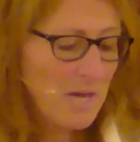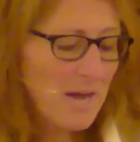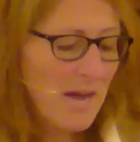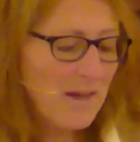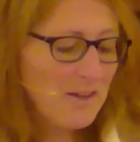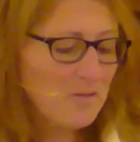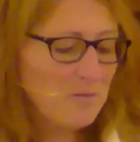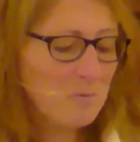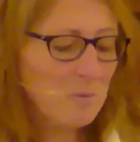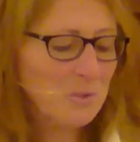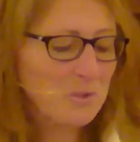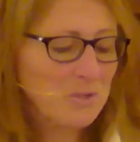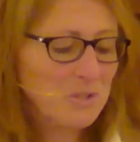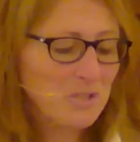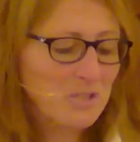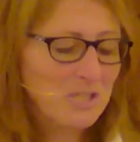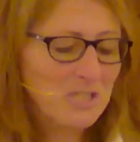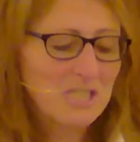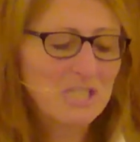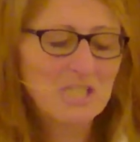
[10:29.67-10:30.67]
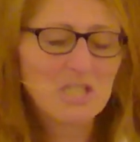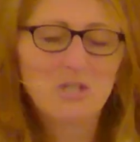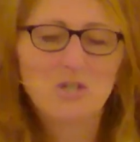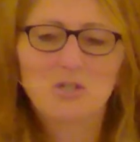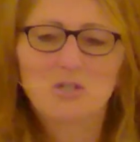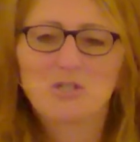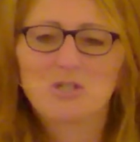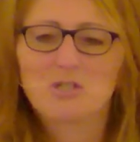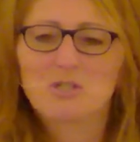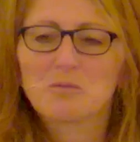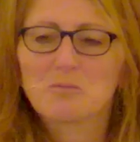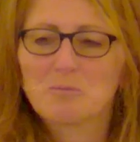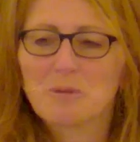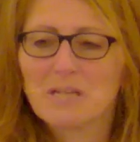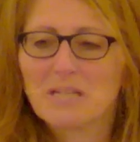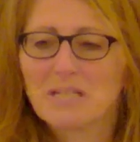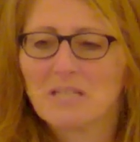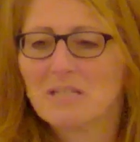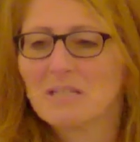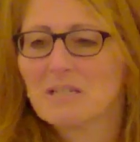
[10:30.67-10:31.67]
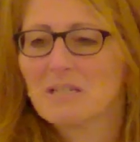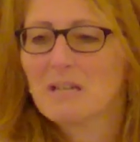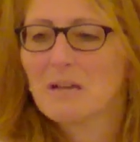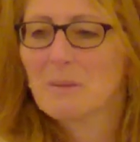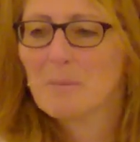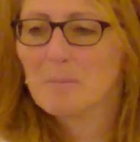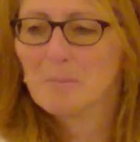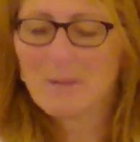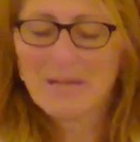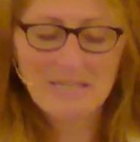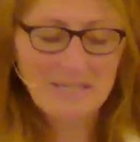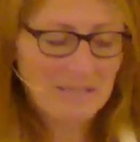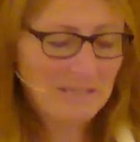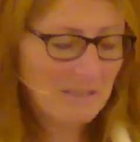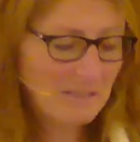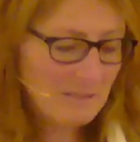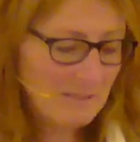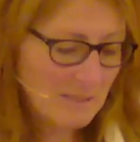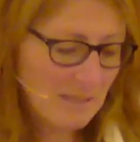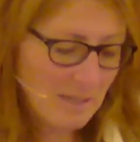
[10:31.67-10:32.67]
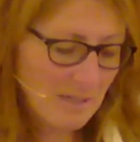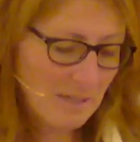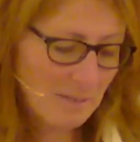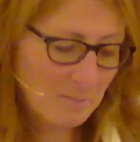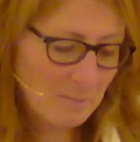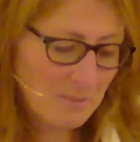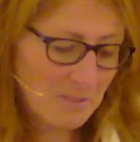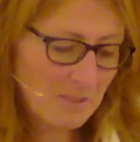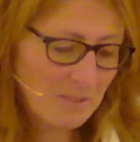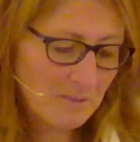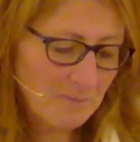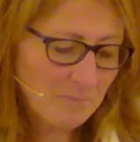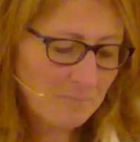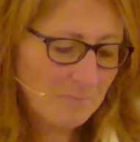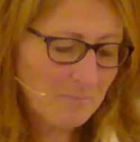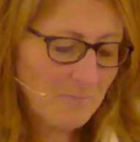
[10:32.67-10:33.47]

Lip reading: I have burst into tears many, many times